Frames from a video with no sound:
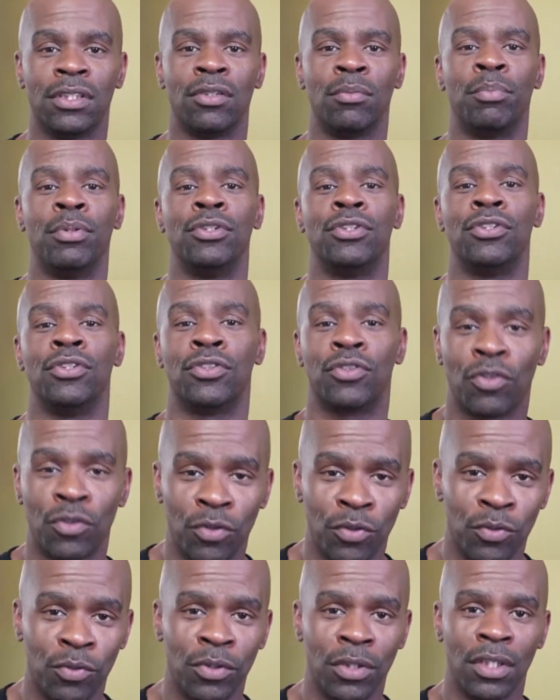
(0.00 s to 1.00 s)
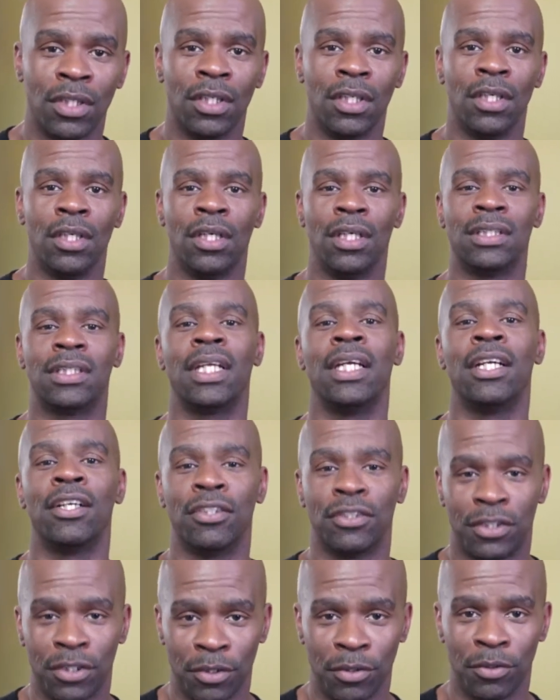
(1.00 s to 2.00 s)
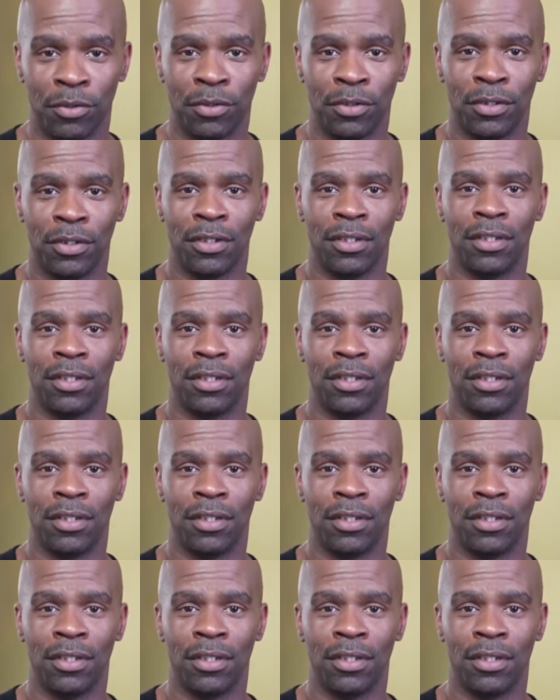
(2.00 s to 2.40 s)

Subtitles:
it'll put you through a thing or two.